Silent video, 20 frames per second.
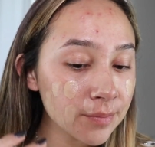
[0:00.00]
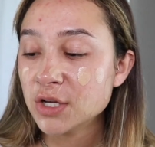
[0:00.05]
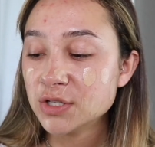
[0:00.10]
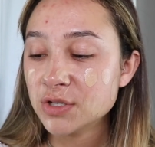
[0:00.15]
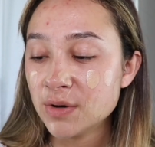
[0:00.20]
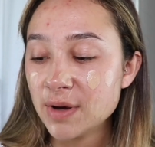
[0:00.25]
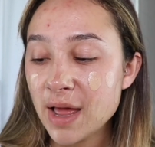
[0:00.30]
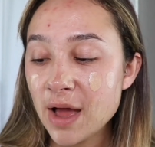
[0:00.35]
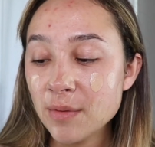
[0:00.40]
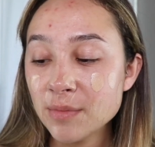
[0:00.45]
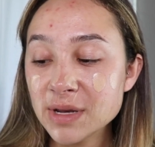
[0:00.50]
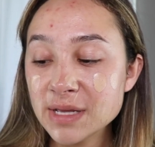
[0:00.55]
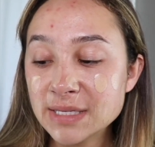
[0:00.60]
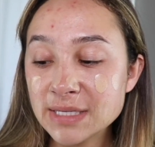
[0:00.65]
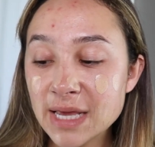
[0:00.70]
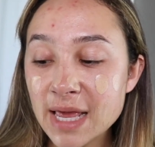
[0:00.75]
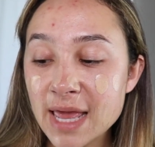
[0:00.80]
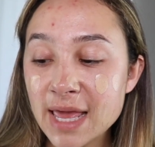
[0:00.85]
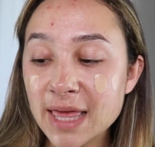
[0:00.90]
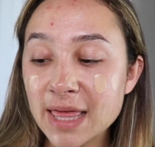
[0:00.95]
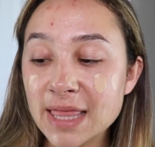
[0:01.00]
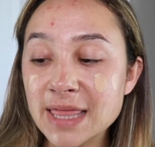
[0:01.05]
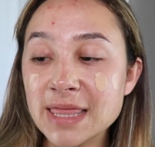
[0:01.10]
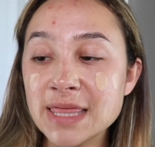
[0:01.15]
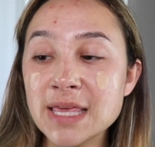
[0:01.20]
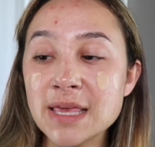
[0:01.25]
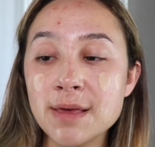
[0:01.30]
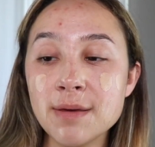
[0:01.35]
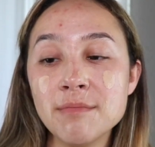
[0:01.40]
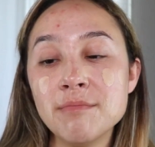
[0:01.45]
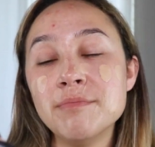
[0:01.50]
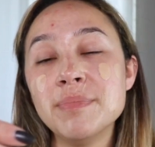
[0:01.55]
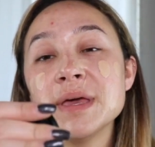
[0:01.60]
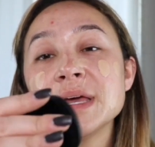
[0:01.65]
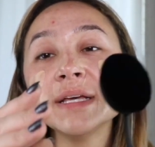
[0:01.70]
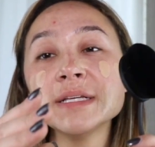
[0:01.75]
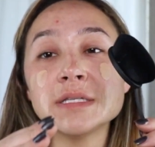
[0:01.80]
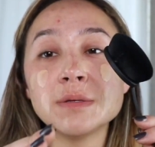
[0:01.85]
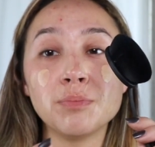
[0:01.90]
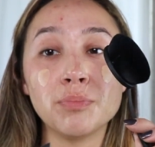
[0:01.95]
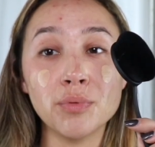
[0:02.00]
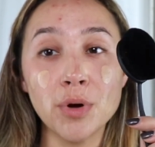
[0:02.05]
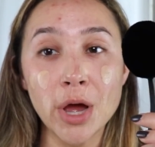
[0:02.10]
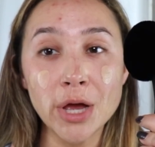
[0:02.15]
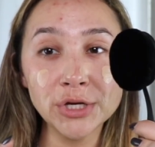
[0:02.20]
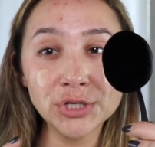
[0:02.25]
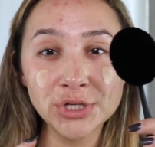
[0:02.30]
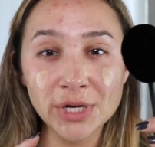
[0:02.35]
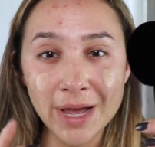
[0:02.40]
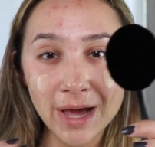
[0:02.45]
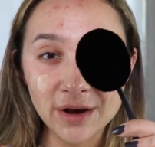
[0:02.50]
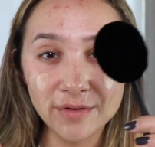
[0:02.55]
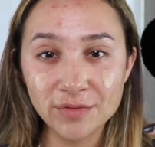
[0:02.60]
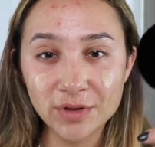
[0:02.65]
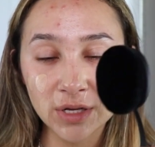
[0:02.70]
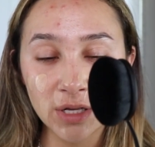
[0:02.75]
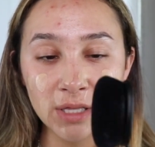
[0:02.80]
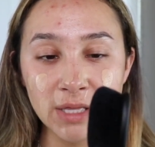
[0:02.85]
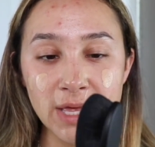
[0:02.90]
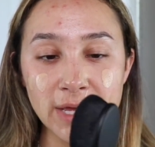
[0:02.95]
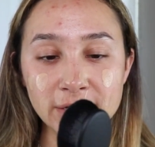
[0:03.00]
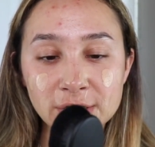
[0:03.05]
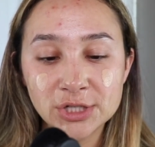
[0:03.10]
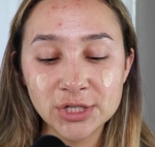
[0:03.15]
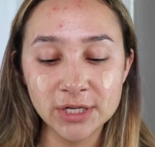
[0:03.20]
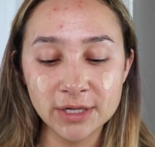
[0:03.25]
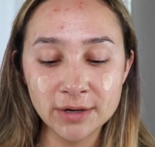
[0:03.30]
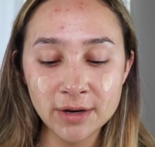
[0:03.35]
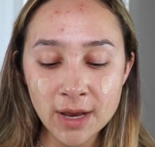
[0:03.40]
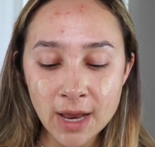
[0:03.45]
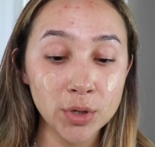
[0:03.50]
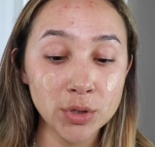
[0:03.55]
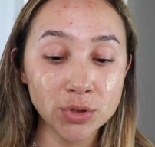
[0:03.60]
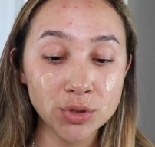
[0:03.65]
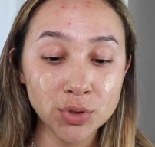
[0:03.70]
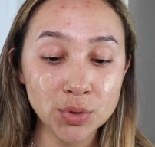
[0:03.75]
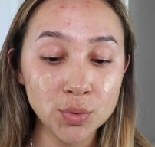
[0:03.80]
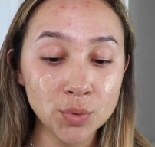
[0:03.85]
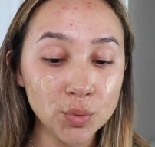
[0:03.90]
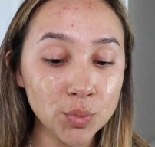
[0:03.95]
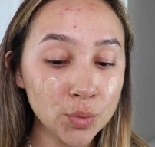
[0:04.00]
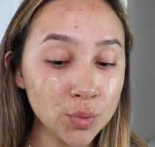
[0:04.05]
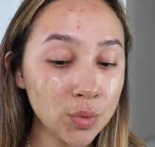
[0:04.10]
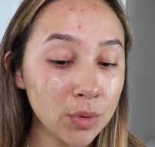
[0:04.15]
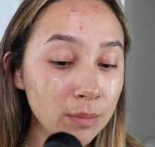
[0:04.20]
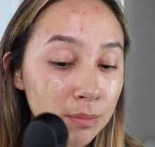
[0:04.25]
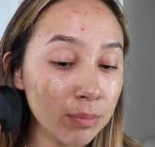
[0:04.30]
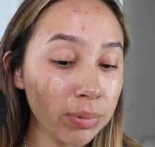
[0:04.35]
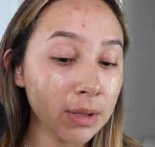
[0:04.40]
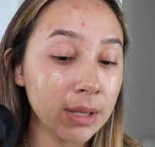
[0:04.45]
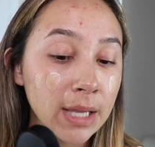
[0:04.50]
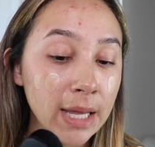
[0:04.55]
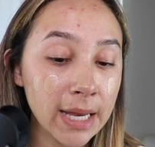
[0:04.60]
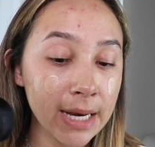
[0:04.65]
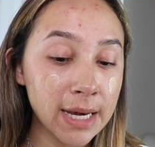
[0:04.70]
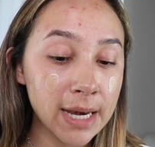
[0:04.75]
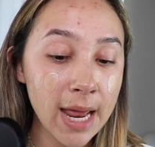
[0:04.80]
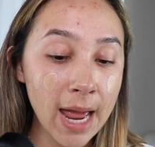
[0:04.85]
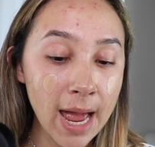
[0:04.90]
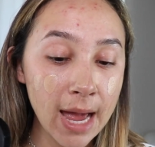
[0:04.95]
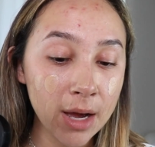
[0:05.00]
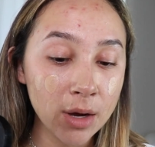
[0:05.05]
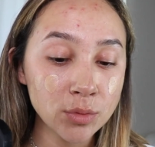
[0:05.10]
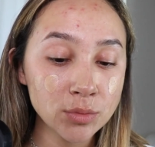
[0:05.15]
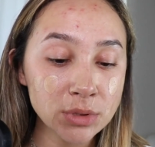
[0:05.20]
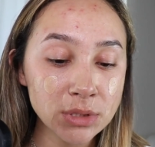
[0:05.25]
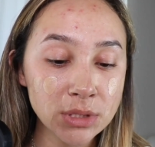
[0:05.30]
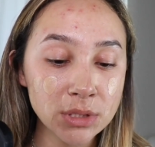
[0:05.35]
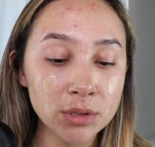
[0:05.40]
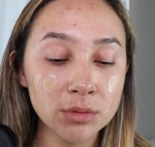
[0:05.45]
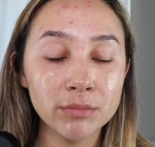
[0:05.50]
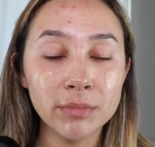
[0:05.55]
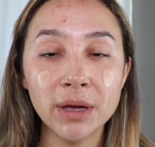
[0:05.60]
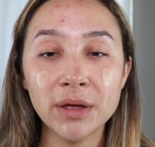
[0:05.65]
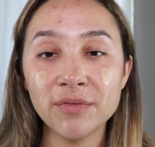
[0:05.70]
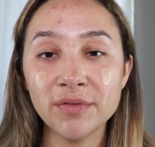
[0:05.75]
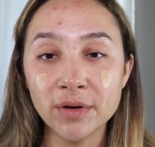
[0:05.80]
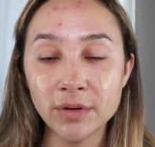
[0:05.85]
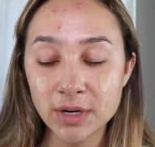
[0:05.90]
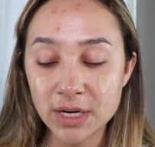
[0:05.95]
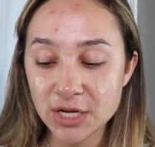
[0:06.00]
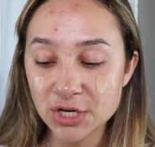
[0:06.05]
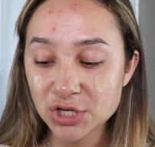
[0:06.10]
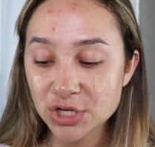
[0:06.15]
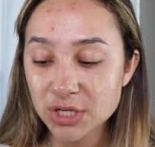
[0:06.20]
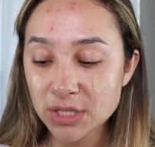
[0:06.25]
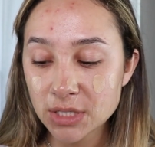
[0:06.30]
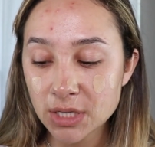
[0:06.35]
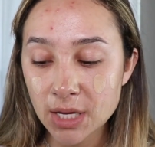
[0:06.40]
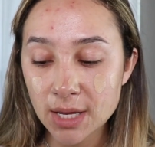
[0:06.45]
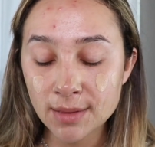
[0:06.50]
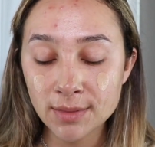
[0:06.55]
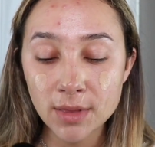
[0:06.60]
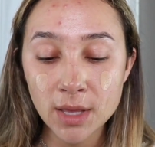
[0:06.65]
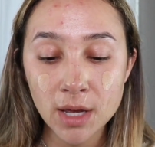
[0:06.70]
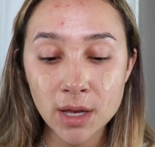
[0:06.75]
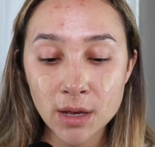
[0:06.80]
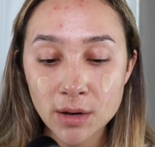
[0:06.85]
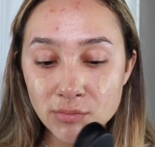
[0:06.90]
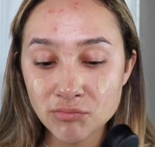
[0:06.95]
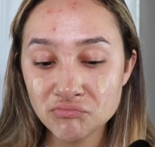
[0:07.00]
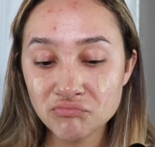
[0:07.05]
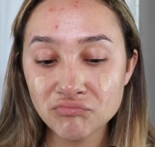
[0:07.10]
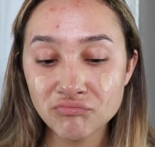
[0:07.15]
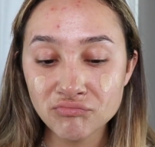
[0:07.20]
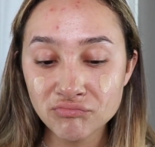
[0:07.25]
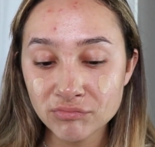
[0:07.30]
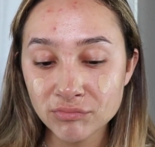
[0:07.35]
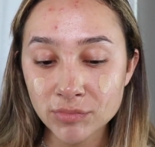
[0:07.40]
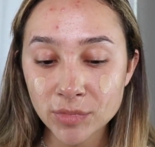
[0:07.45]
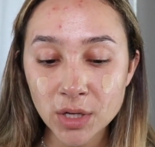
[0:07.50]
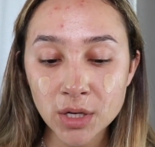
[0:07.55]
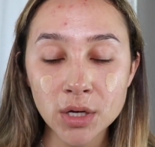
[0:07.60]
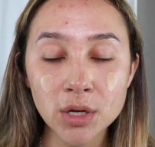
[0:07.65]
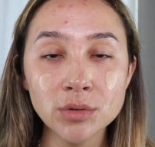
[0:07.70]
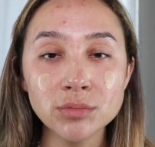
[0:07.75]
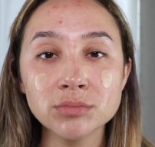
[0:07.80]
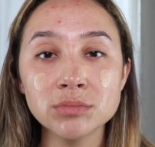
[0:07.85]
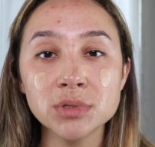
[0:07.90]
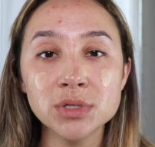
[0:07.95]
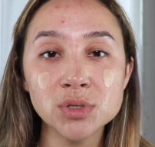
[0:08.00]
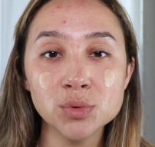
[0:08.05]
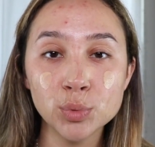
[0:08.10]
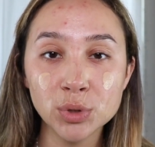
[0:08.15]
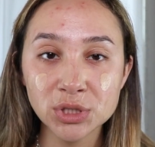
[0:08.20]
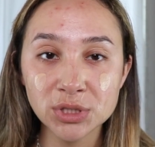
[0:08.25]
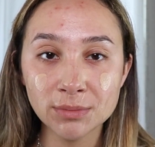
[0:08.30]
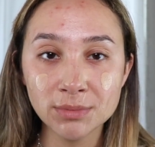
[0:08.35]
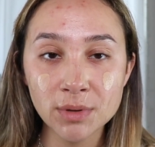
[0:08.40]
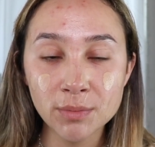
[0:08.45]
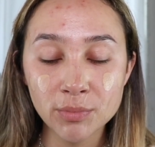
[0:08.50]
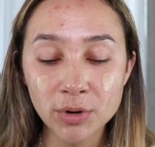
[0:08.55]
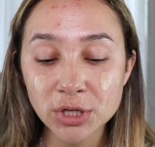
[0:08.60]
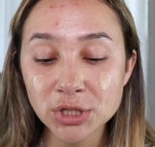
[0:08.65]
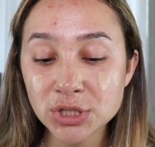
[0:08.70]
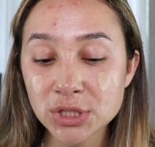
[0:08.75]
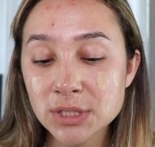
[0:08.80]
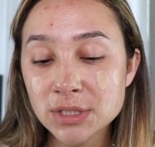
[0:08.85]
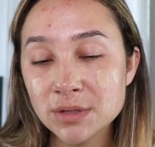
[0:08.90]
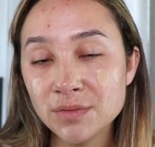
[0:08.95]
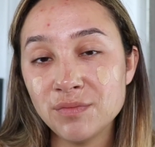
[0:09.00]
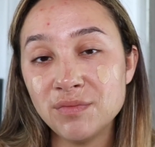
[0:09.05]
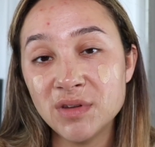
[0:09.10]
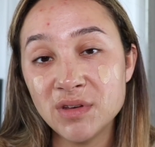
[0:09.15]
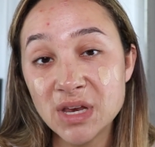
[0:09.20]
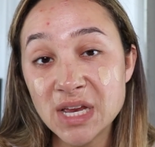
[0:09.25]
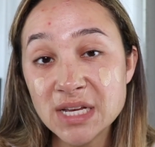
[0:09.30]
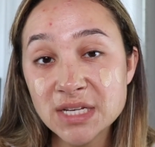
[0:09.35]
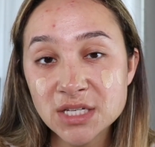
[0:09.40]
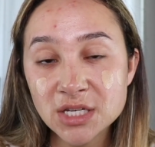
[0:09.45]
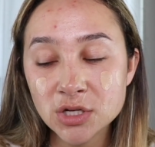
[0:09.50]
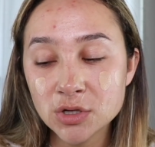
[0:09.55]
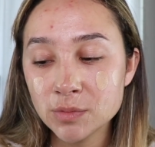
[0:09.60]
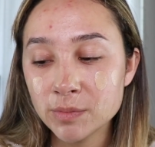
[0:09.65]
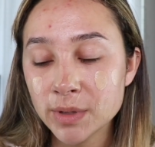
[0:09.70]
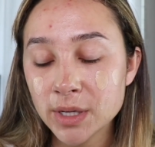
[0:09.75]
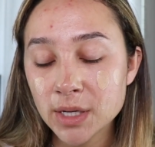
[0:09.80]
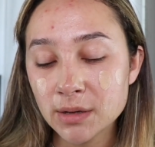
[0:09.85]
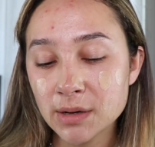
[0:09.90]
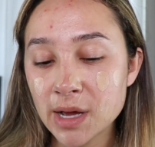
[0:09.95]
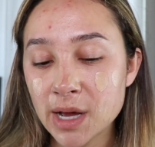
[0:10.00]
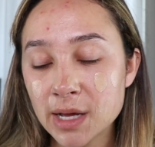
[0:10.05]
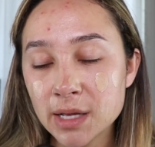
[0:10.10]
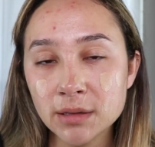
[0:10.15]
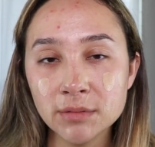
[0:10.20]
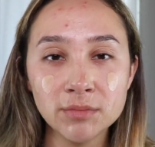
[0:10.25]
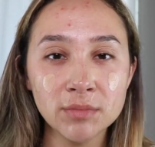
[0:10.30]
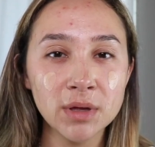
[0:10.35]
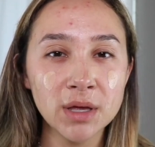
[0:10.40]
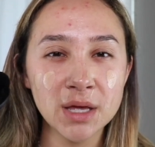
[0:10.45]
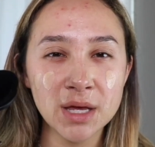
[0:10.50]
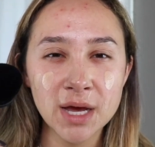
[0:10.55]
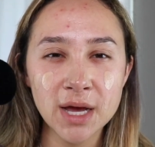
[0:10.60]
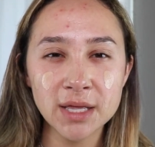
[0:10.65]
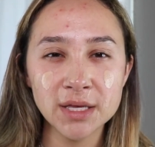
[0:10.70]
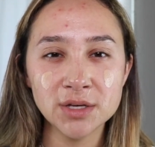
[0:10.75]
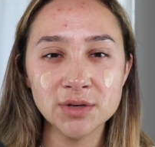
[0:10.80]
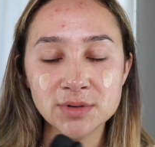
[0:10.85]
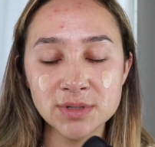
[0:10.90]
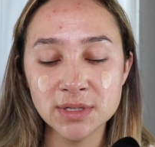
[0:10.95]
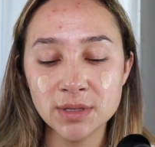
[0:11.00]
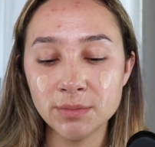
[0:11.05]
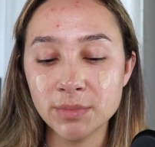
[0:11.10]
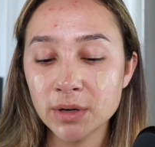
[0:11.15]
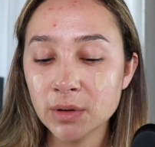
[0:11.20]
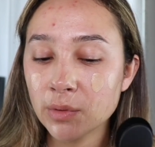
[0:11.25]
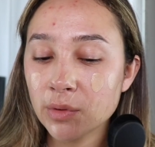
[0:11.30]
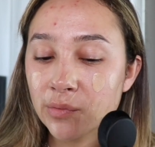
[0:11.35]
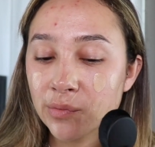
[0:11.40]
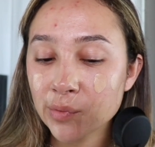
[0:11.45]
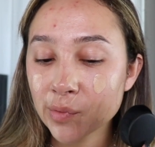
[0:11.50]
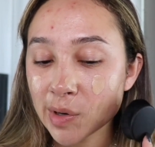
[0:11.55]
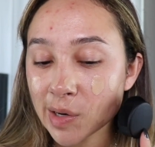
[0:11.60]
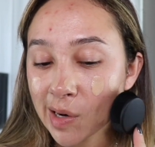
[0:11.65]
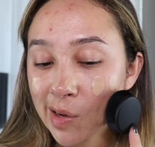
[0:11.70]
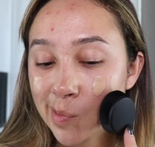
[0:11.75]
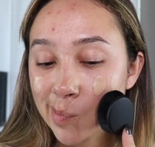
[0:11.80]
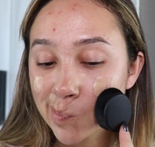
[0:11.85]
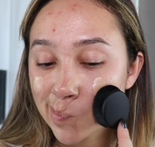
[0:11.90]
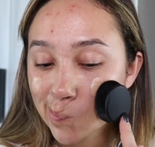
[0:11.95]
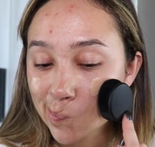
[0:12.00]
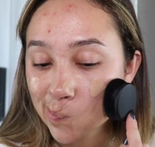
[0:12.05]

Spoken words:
So now I'm gonna take the biggest brush out of the collection to blend out my foundation, and then, you know, switch up the brushes if you need to, but I like using the big one for right now.